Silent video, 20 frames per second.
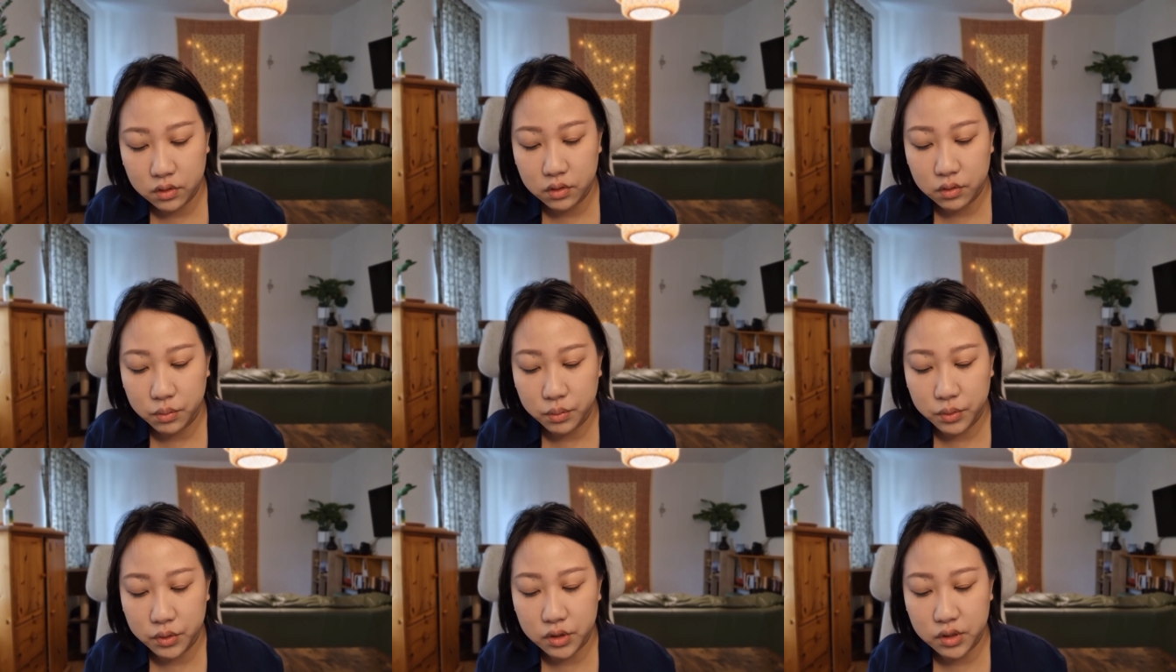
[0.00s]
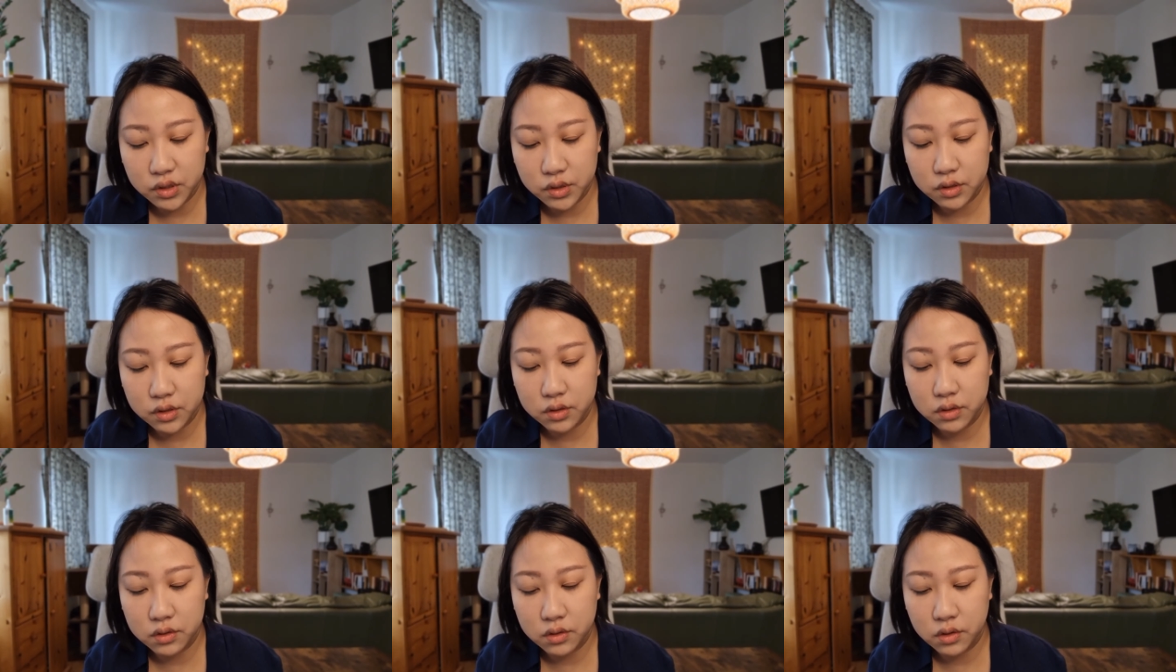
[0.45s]
which is
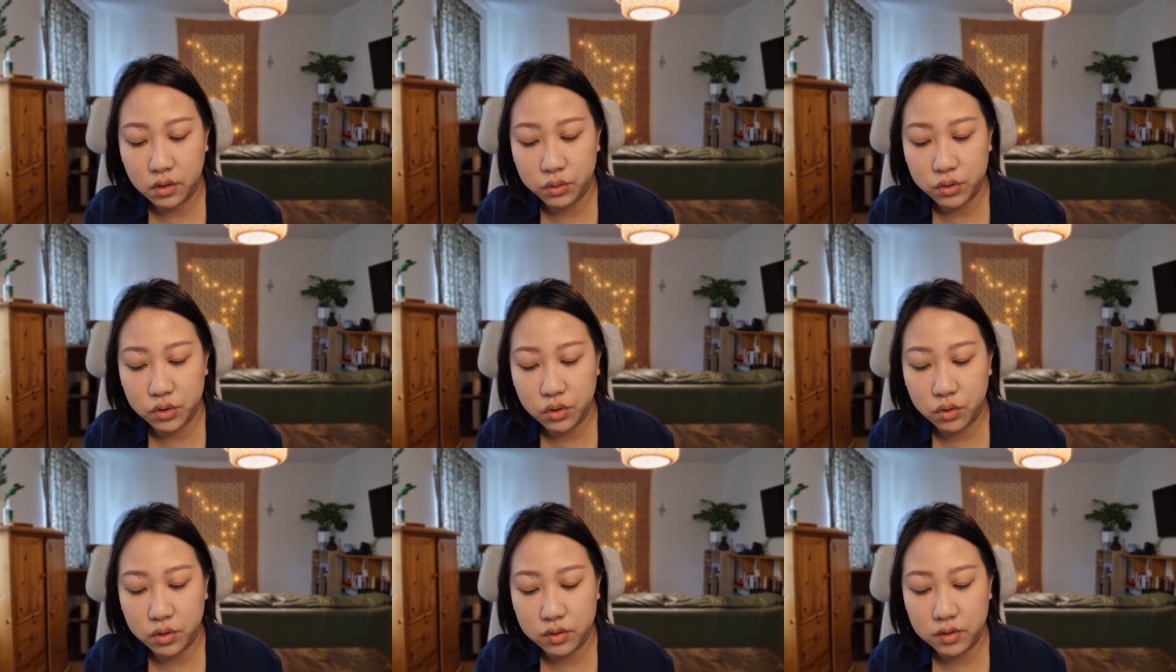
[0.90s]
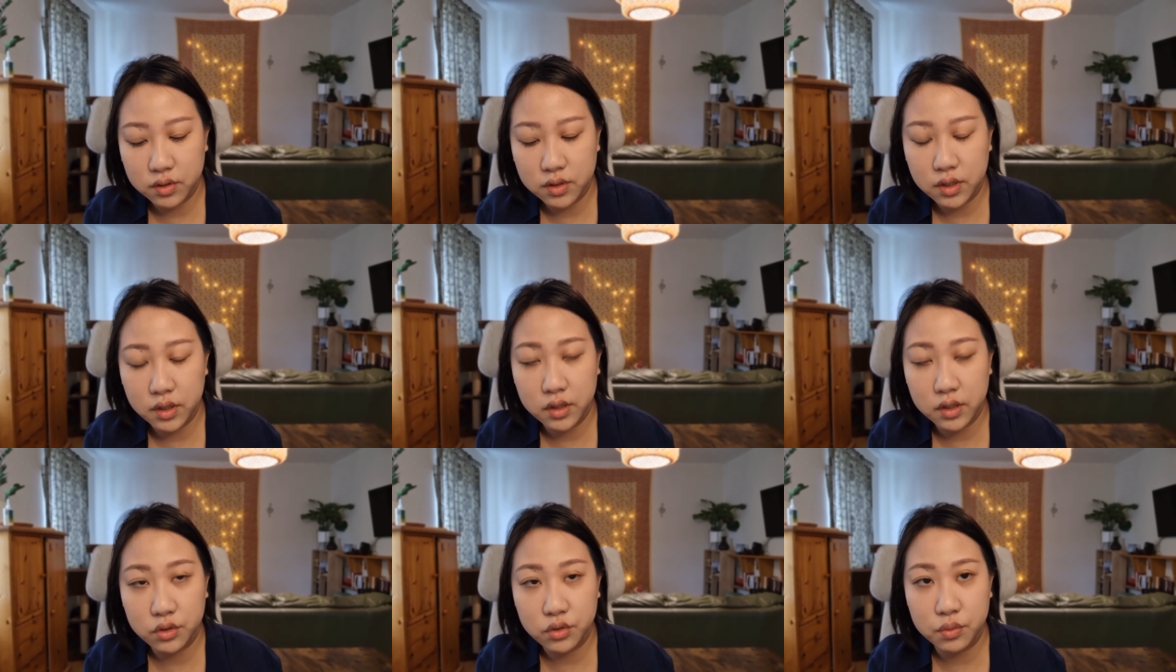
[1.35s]
also
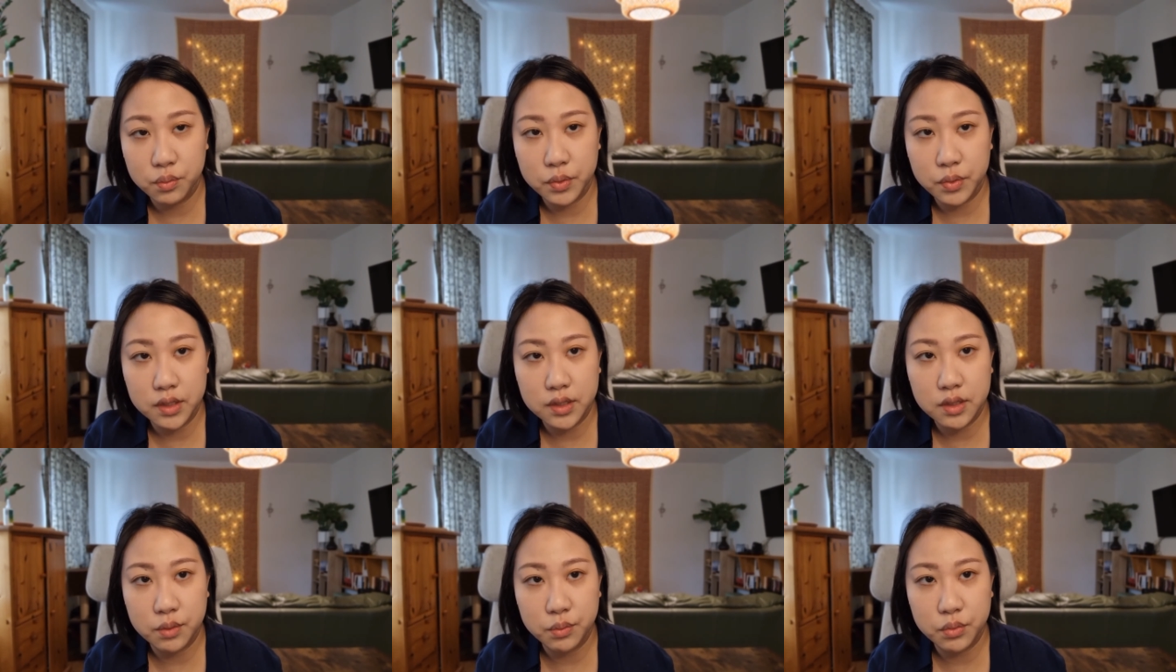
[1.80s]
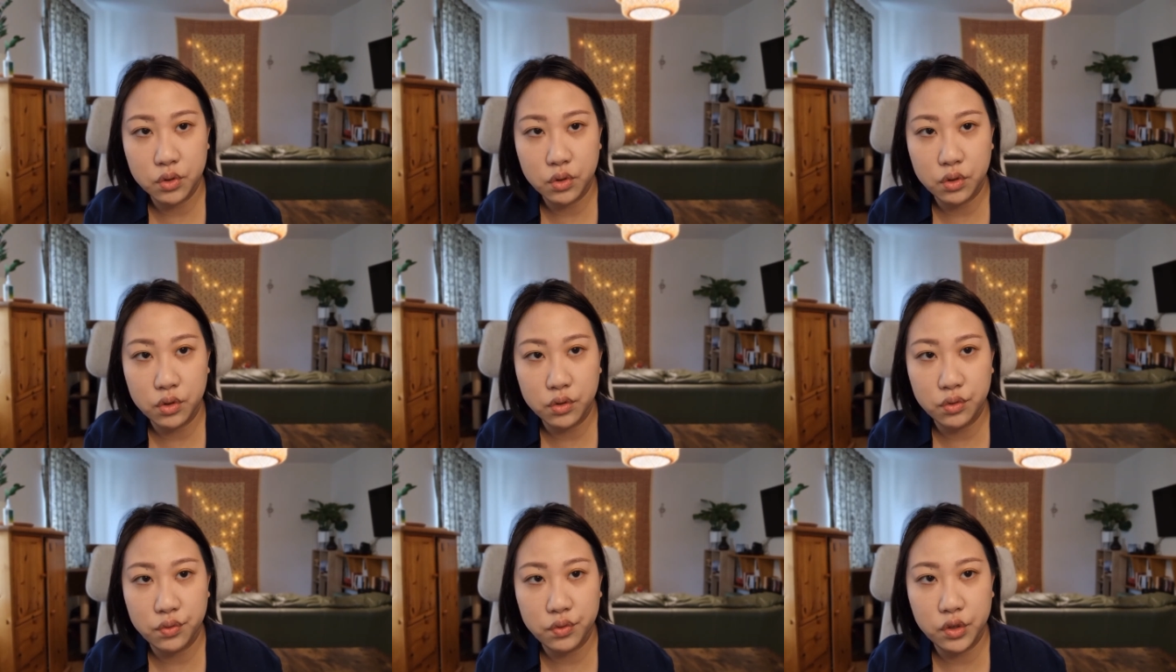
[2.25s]
considered to be some sort
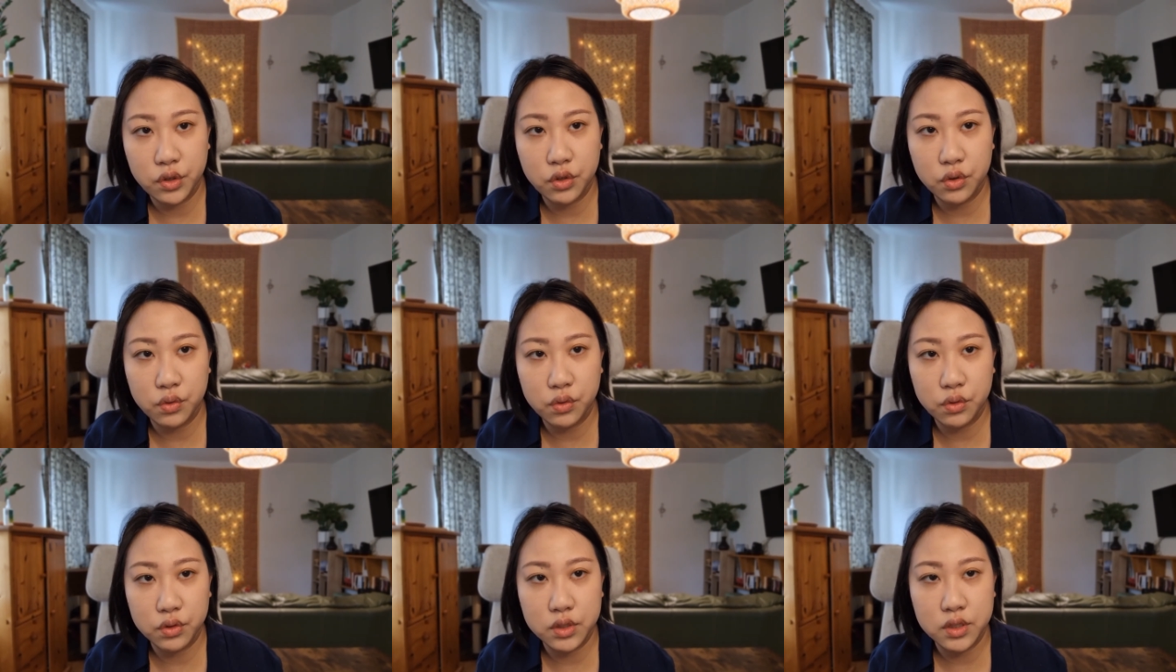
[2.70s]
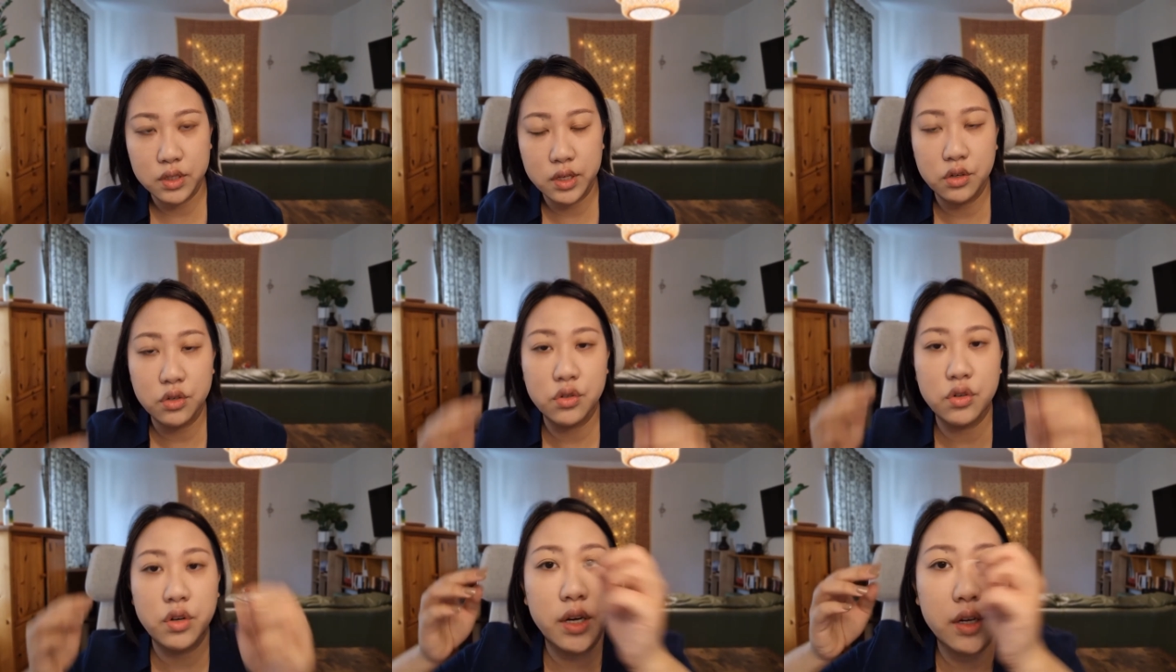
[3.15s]
of
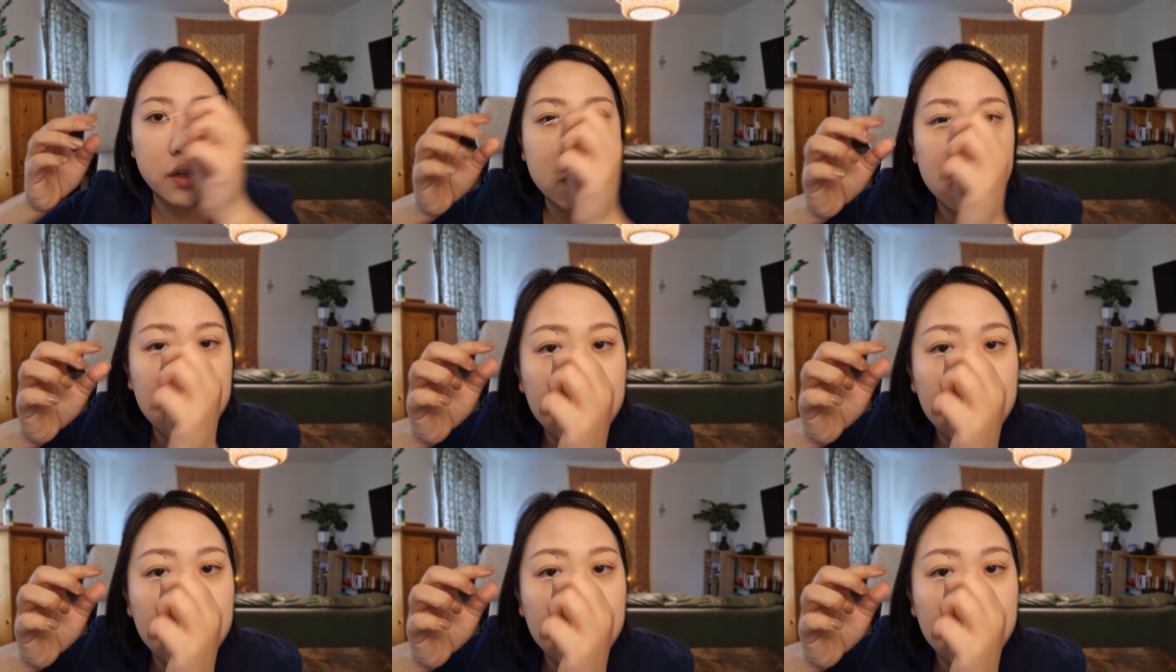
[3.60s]
Eurocentric